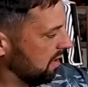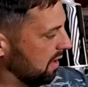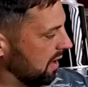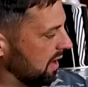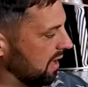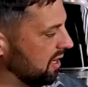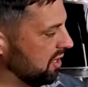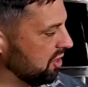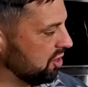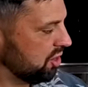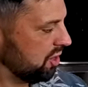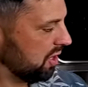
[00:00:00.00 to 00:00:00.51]

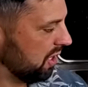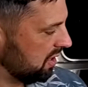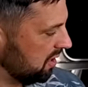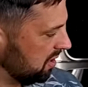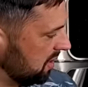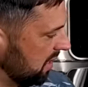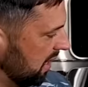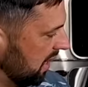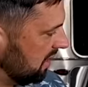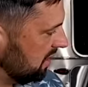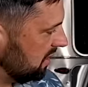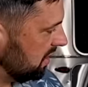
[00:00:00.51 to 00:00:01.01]
and it
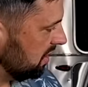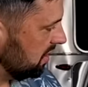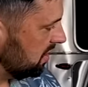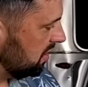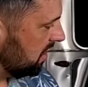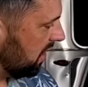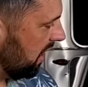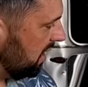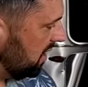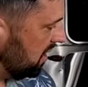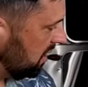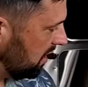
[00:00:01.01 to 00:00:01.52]
shuts nice and
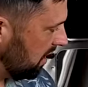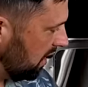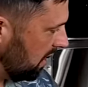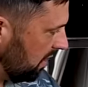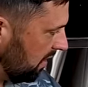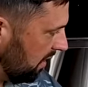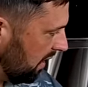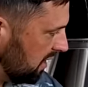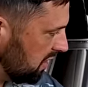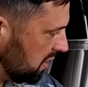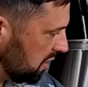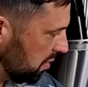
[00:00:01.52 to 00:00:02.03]
tight. You got a
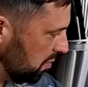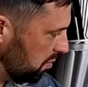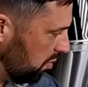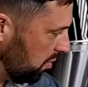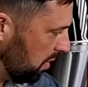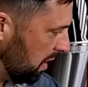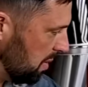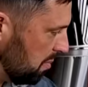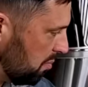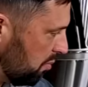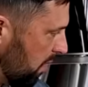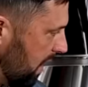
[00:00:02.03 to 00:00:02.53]
license
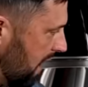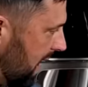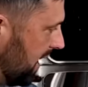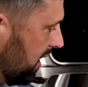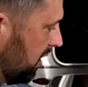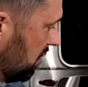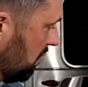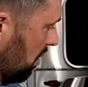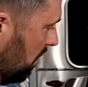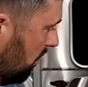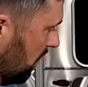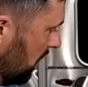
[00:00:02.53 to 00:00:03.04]
plate
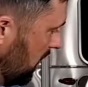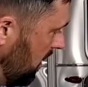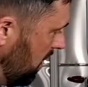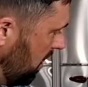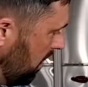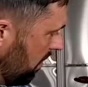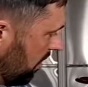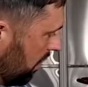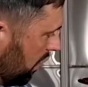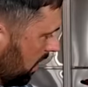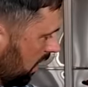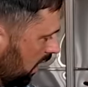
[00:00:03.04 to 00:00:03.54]
bracket over
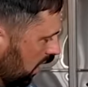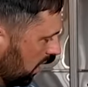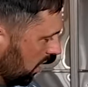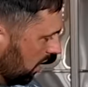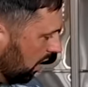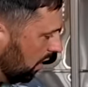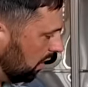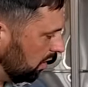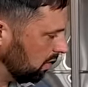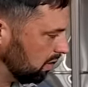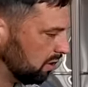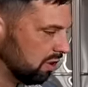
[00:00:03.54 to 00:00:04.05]
here,
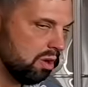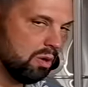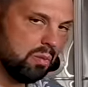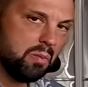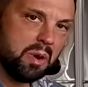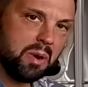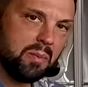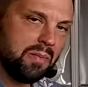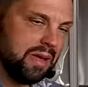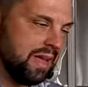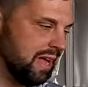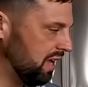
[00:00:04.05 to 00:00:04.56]

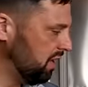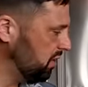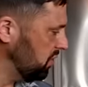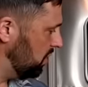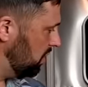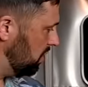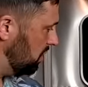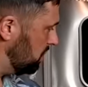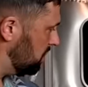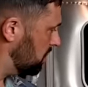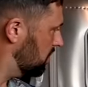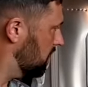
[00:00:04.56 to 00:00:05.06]
aluminum
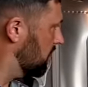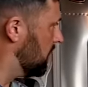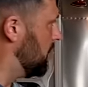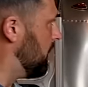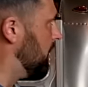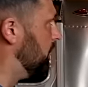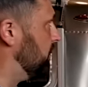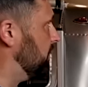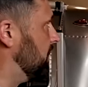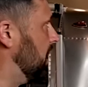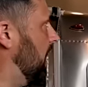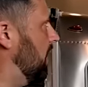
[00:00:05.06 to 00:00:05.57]
hinges.
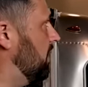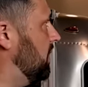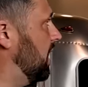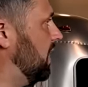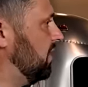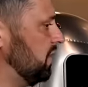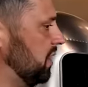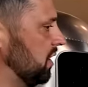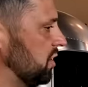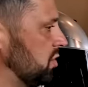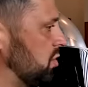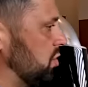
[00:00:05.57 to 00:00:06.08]
And
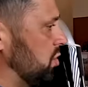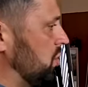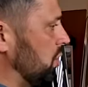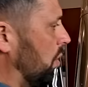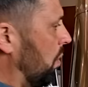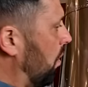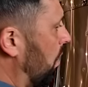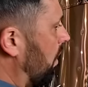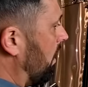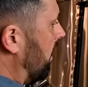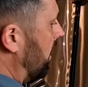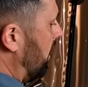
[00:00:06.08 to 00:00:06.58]
then this
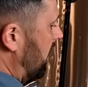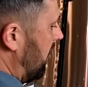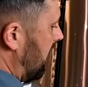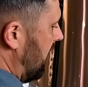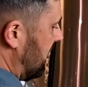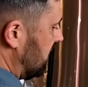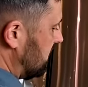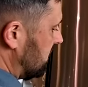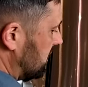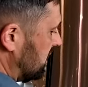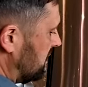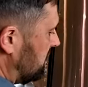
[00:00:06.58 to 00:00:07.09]
door
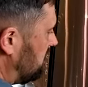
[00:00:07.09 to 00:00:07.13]
has a